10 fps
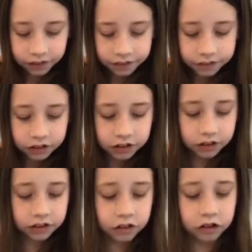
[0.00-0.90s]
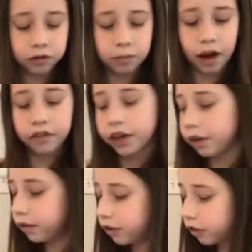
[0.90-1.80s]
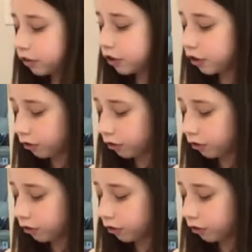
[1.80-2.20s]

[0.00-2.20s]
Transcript: This isn't just my video, it's yours too.